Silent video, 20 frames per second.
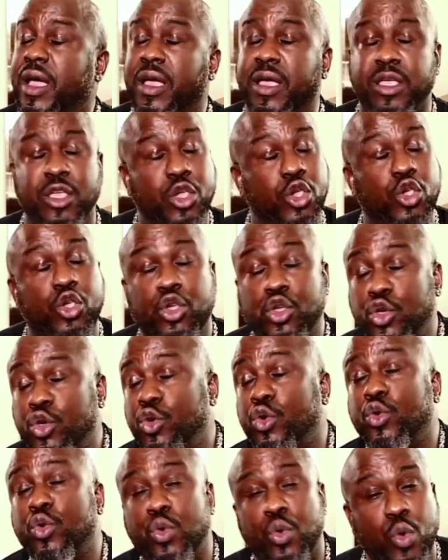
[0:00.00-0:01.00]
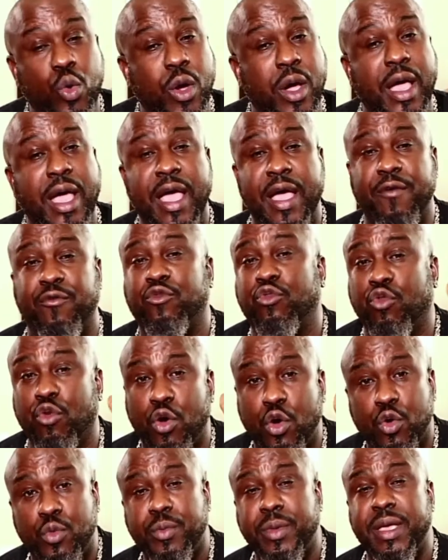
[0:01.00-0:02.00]
You have
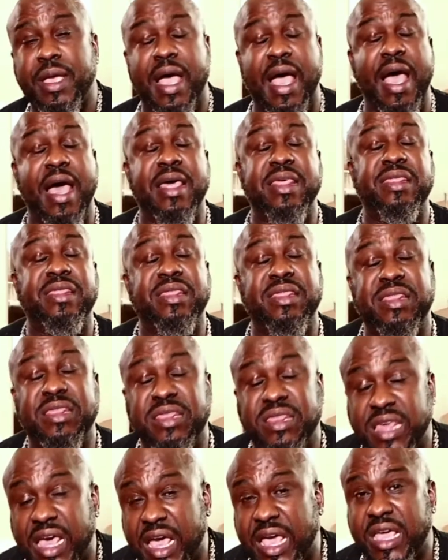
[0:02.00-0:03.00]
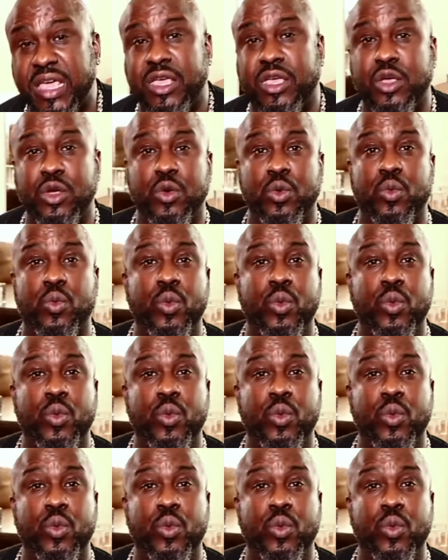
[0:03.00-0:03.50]
grown me. I thank you.